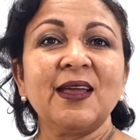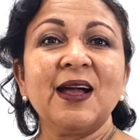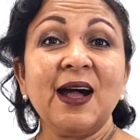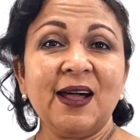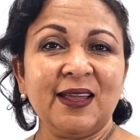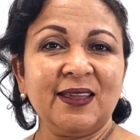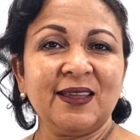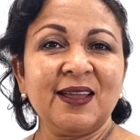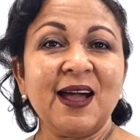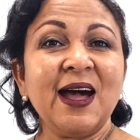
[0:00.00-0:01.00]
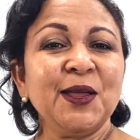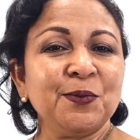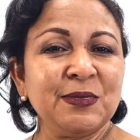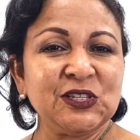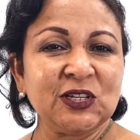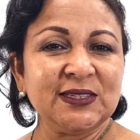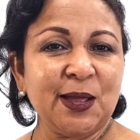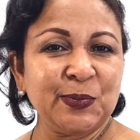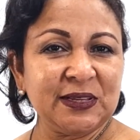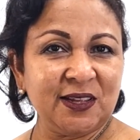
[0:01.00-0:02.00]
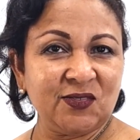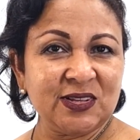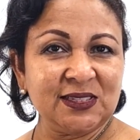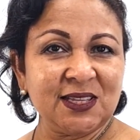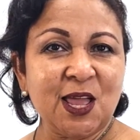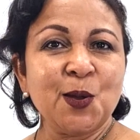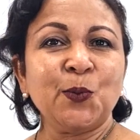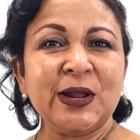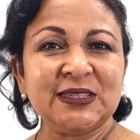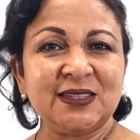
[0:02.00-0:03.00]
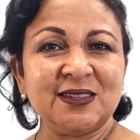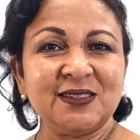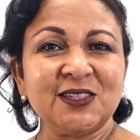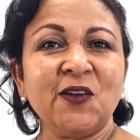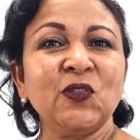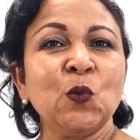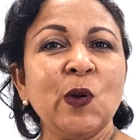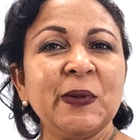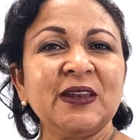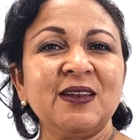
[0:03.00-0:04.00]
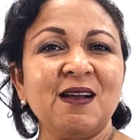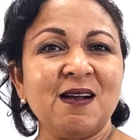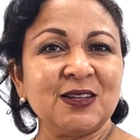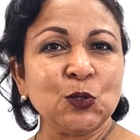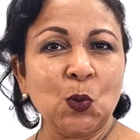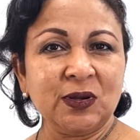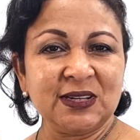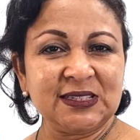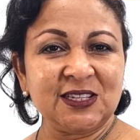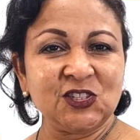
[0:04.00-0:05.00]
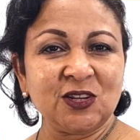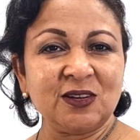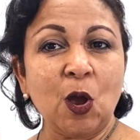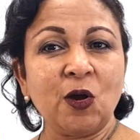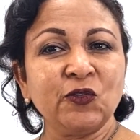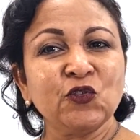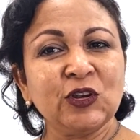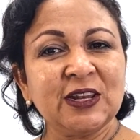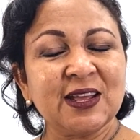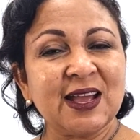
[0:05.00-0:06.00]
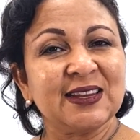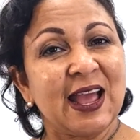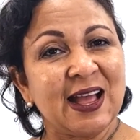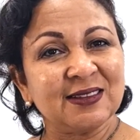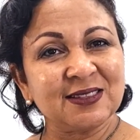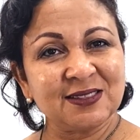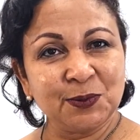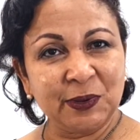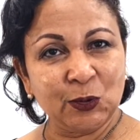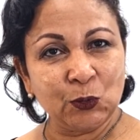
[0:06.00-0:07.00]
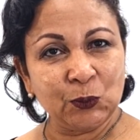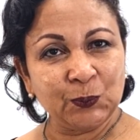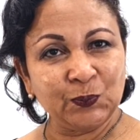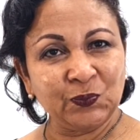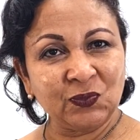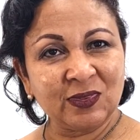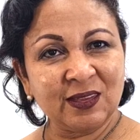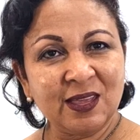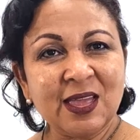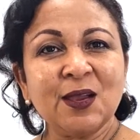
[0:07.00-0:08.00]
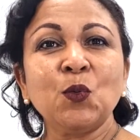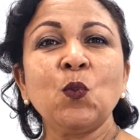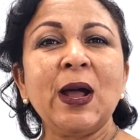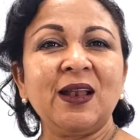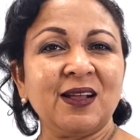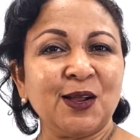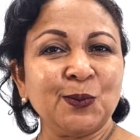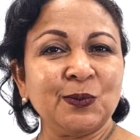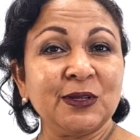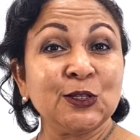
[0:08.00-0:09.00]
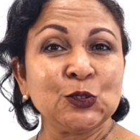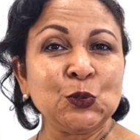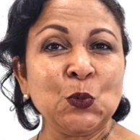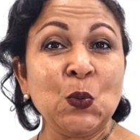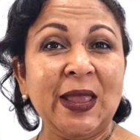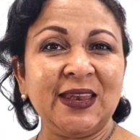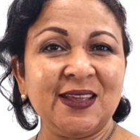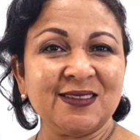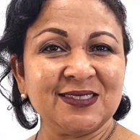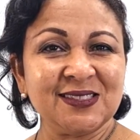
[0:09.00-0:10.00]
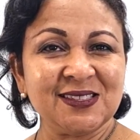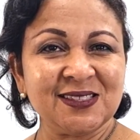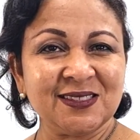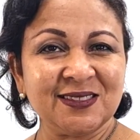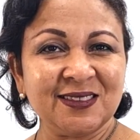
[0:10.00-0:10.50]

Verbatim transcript: Hi, I am Michelle Tappin-Davis, President of the Women in Art Organization of Trinidad and Tobago. Welcome to RADIANCE.